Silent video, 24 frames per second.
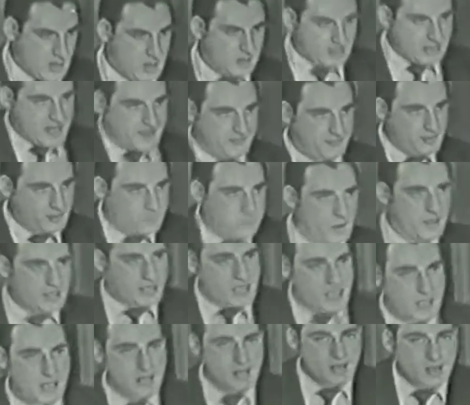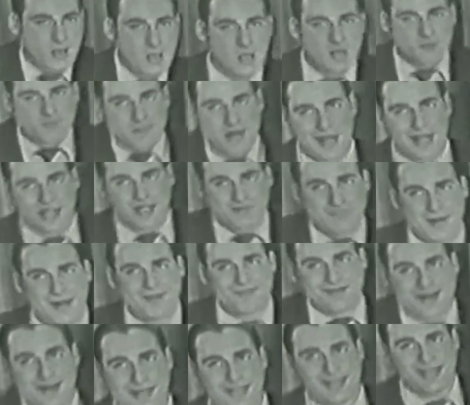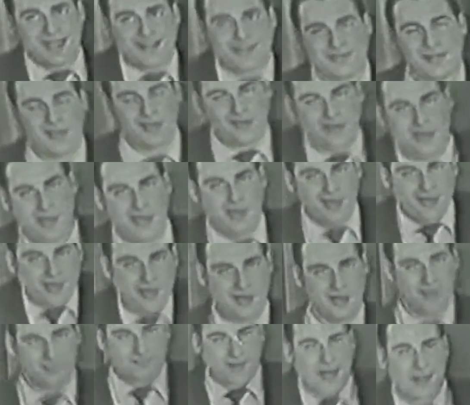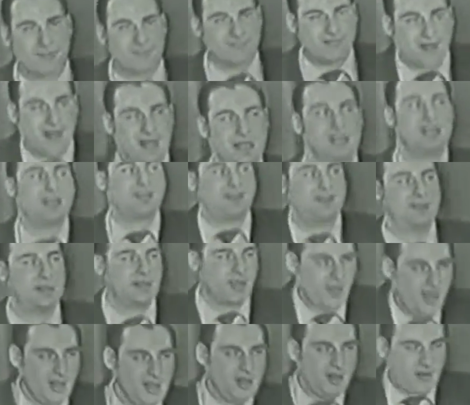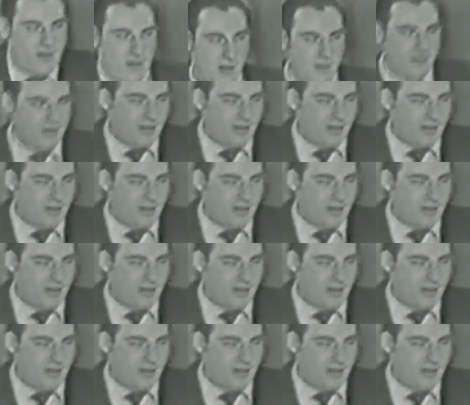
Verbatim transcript: lot of road work. Mike, am I ready yet? I'm not ready. All